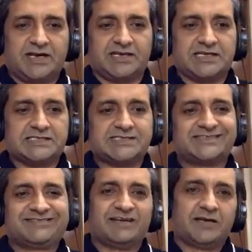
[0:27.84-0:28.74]

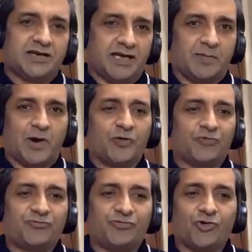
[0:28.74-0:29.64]
is
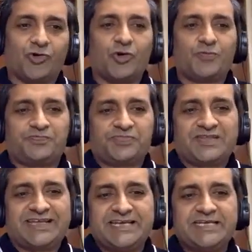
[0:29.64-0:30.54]
about 4
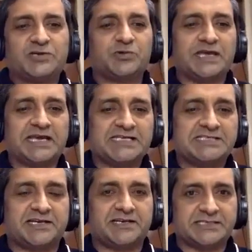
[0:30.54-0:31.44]
key to engage
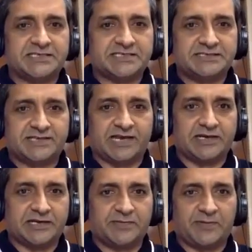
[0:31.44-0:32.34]
and retain
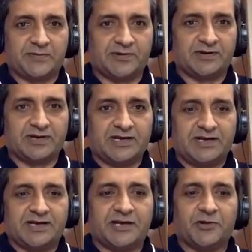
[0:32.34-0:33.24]
talented people
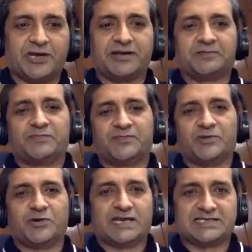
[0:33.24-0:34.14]
during
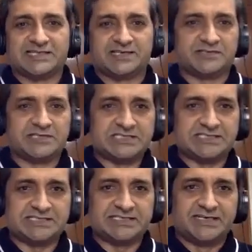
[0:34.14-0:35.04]
your next acquisition.
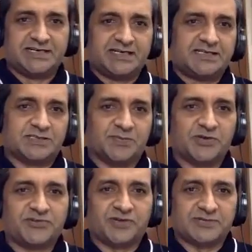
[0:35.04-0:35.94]
So
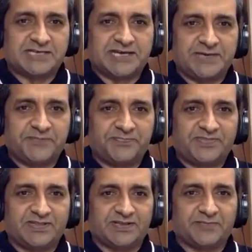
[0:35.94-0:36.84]
most of the time,
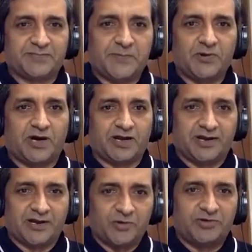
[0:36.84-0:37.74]
the people are
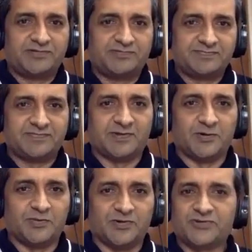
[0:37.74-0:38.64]
around,
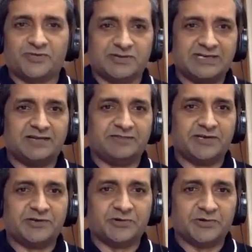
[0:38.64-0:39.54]
most of the deal we
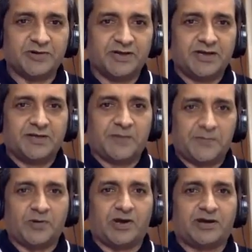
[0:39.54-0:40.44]
do,
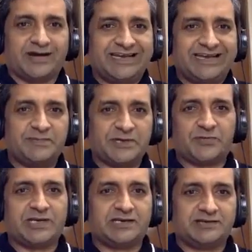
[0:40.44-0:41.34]
people are in
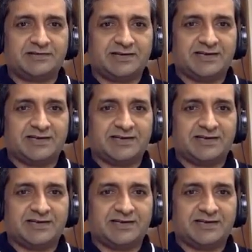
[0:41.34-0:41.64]
between.